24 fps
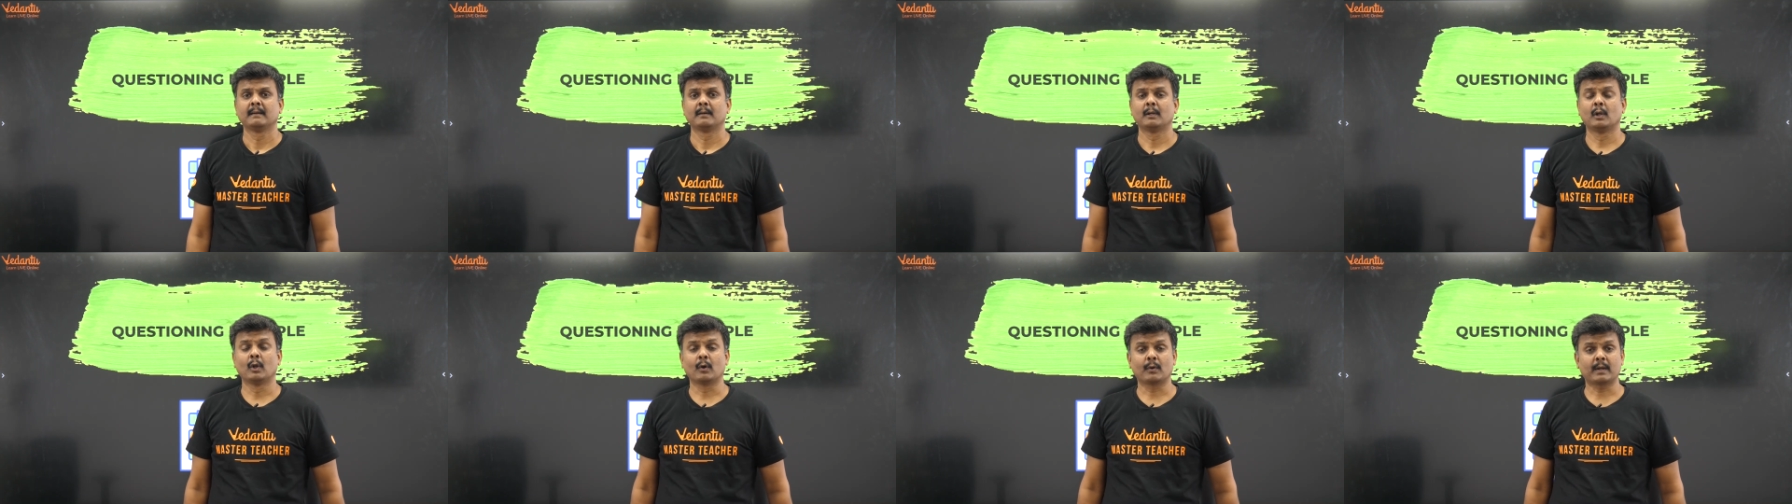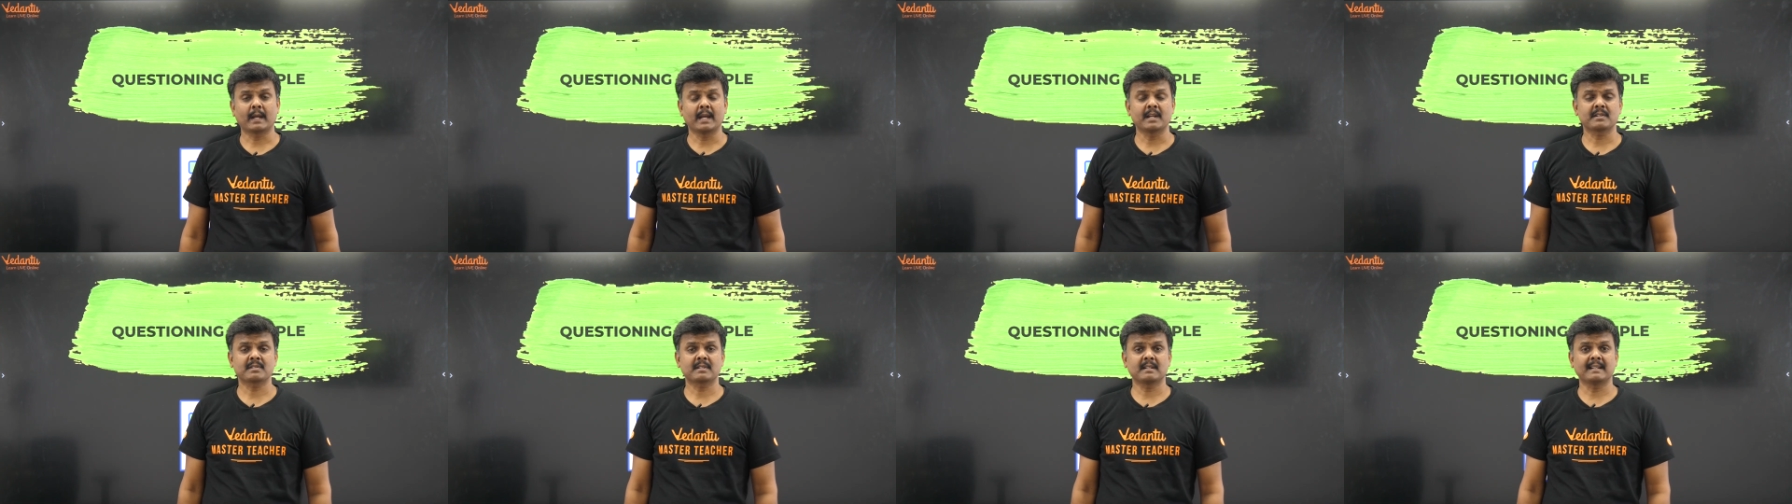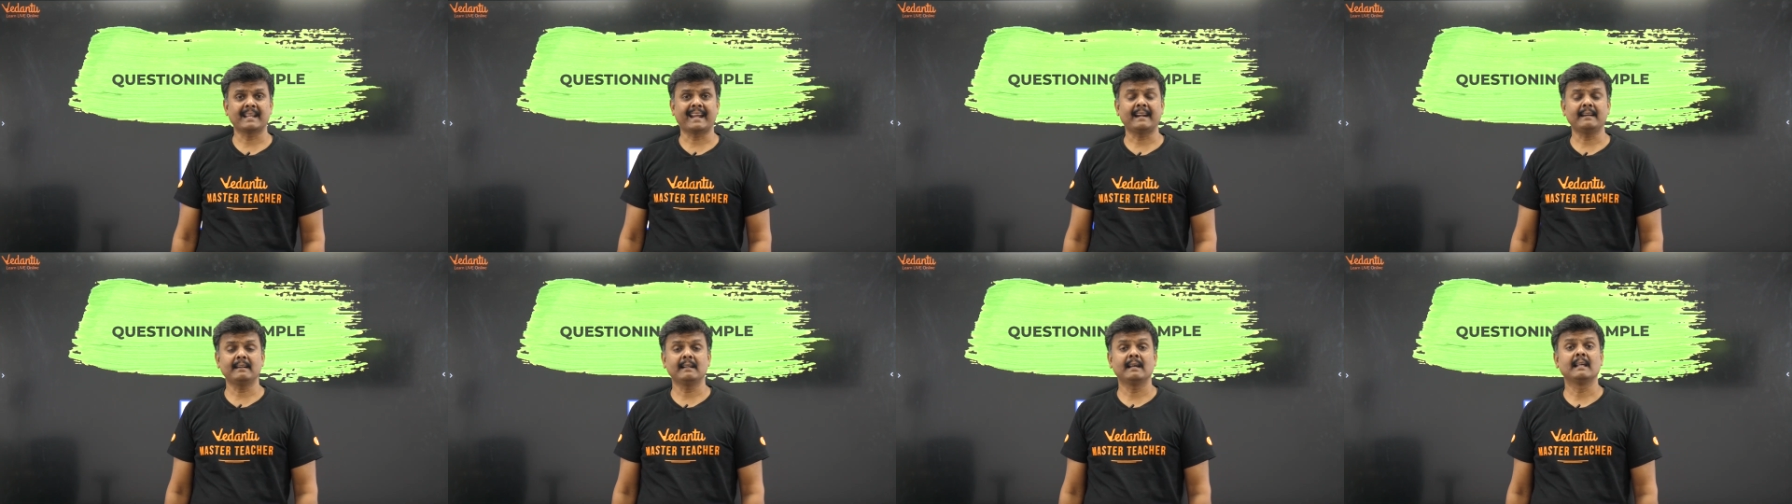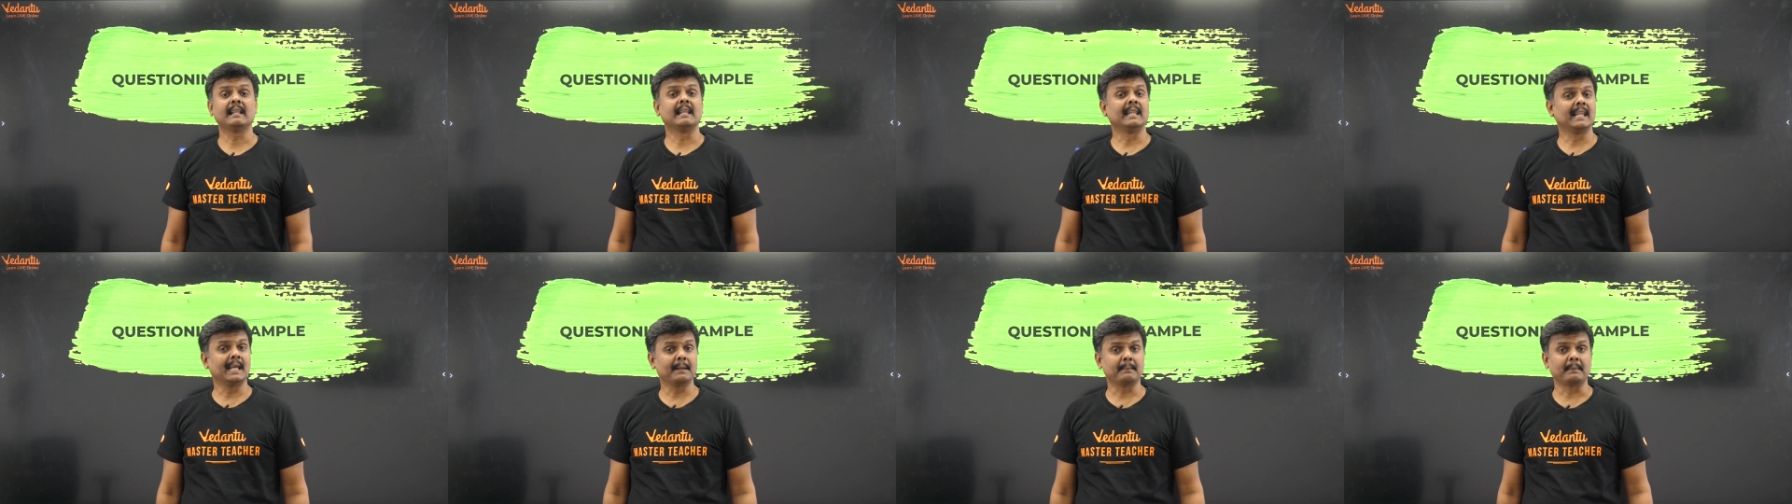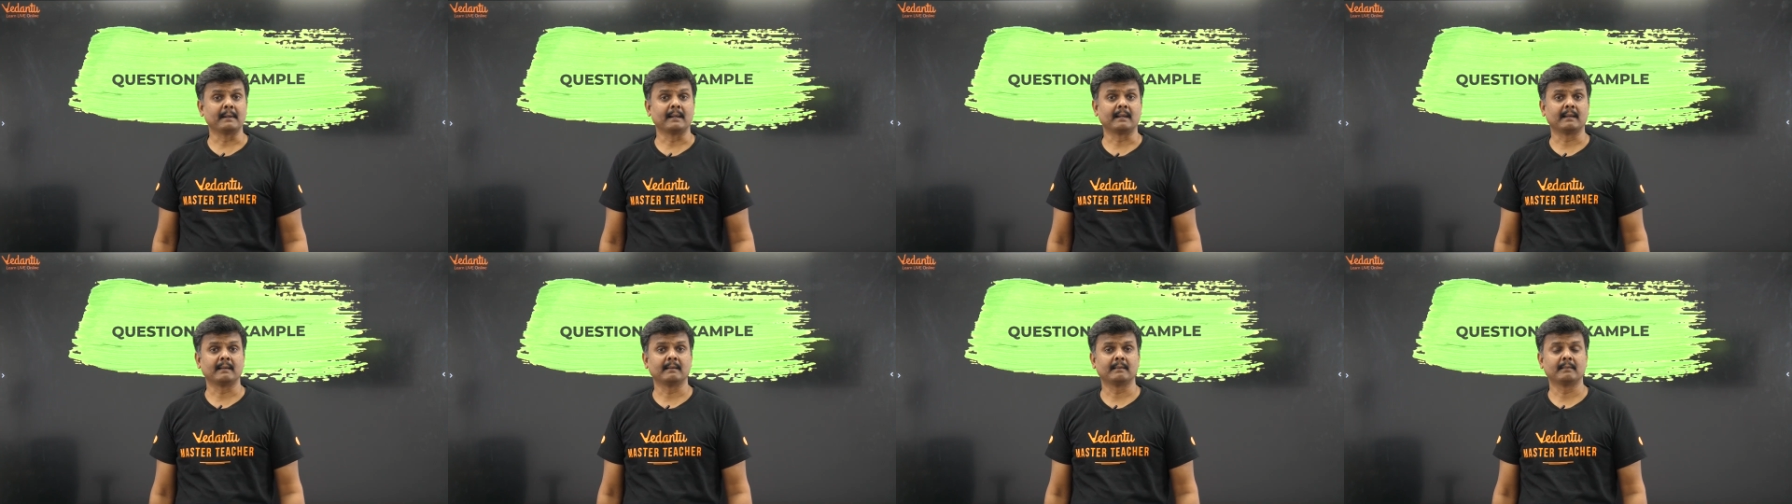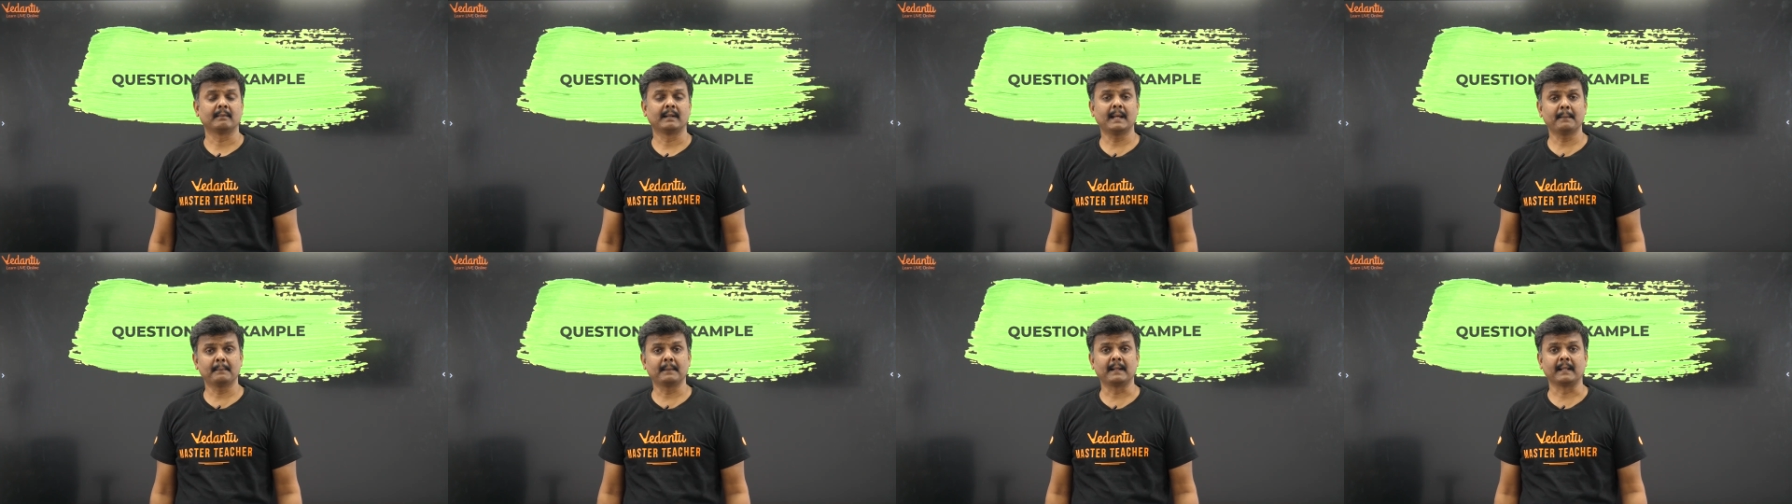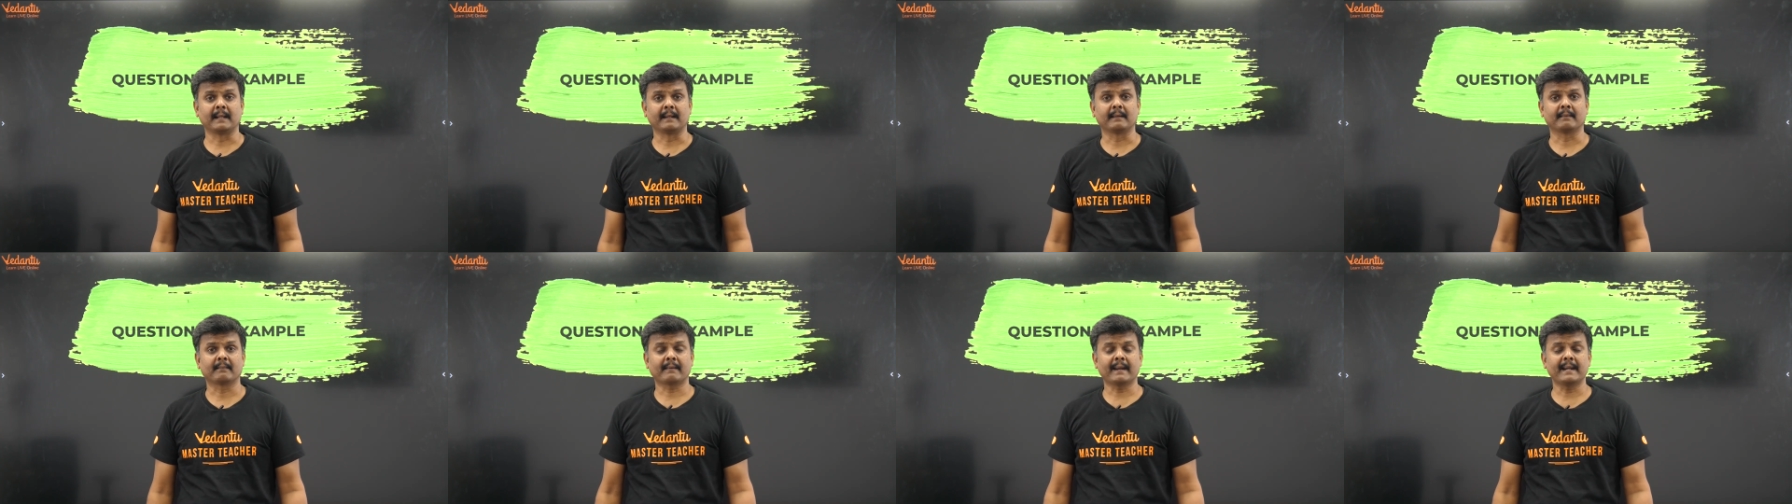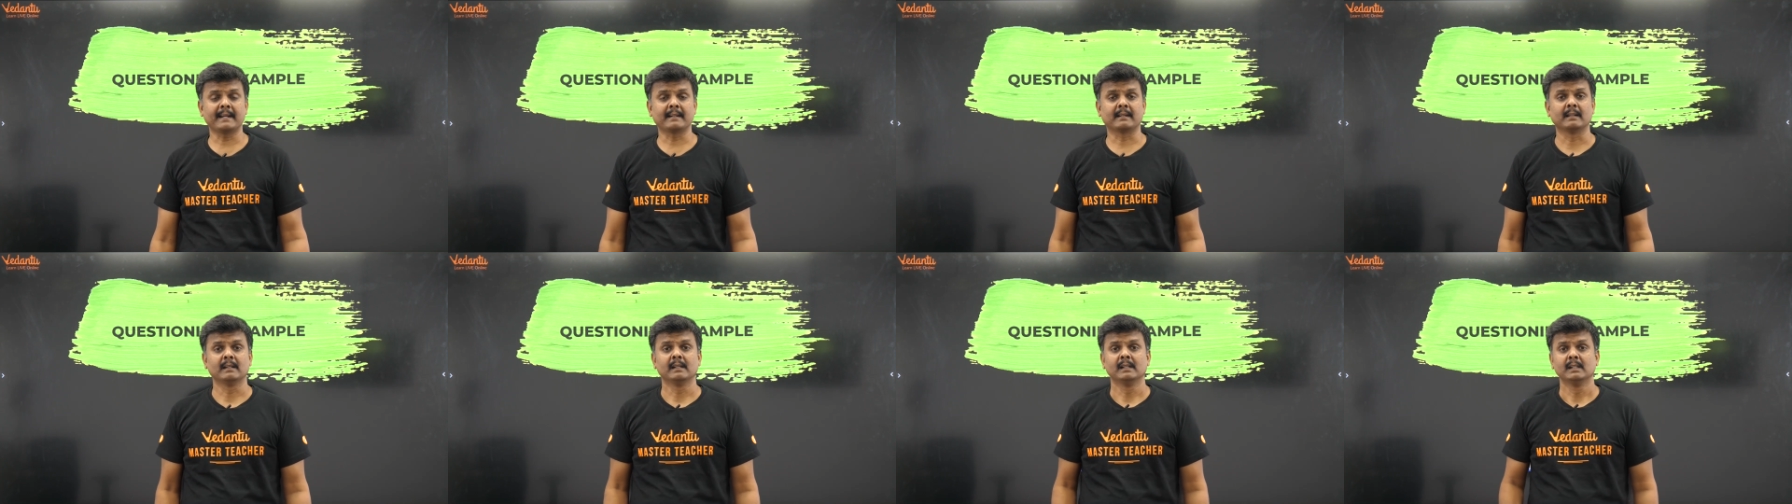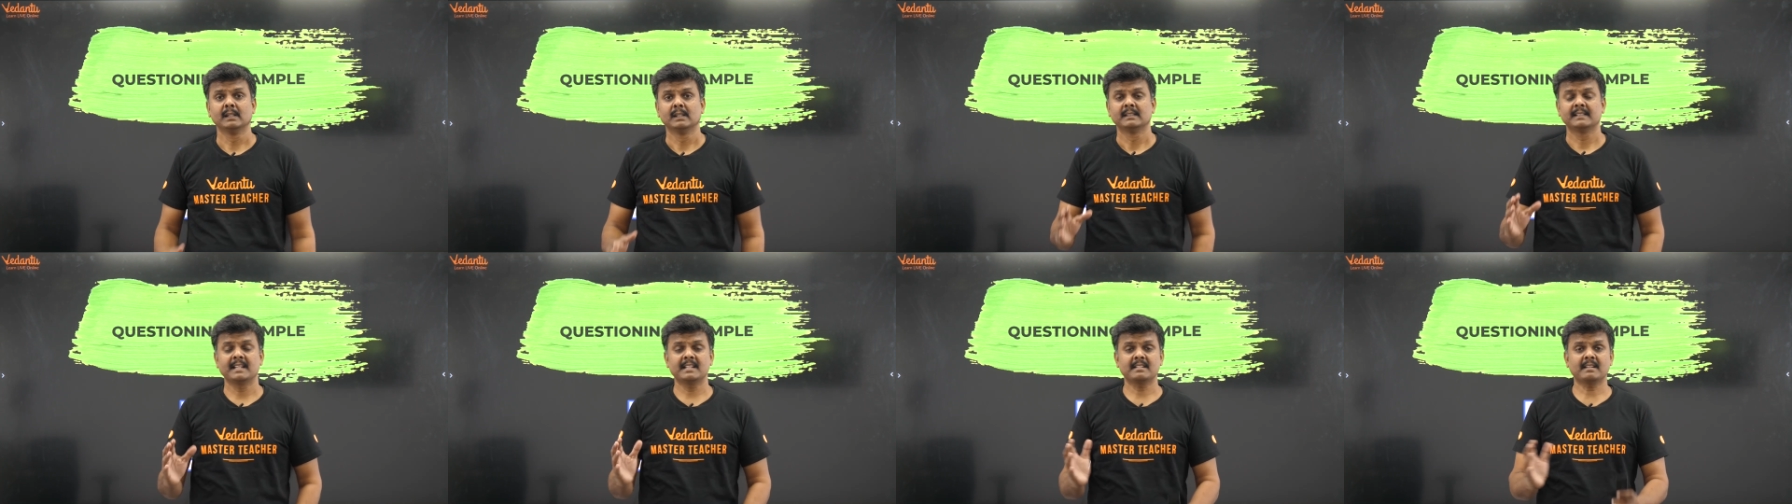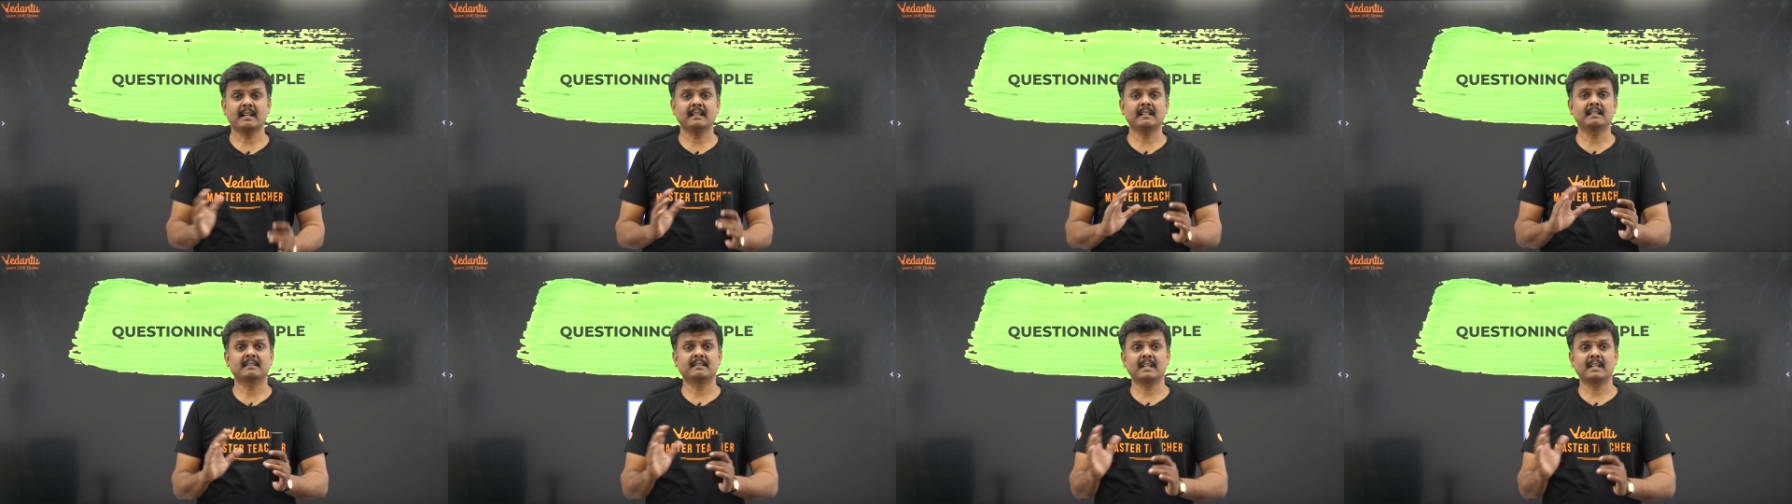location and labeling, right? These are the